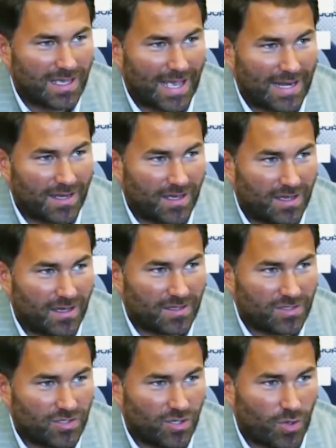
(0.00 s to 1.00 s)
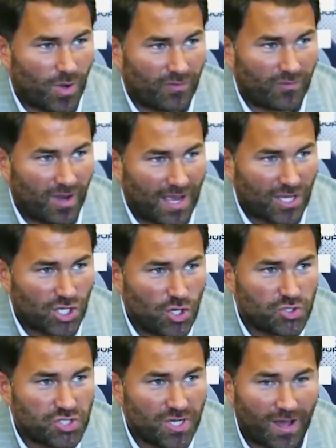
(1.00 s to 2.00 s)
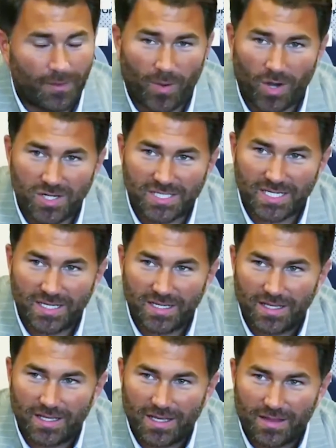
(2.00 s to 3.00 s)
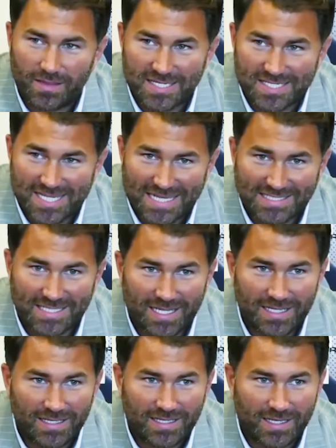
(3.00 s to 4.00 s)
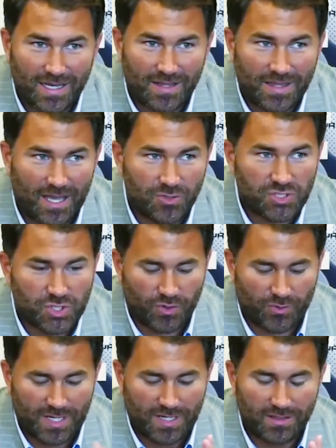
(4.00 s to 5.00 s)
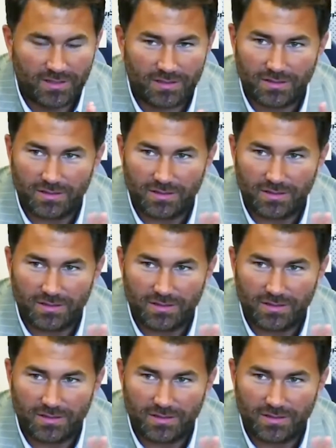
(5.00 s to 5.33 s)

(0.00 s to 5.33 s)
And you're quite right, a huge night of boxing this Saturday at the O2 Arena.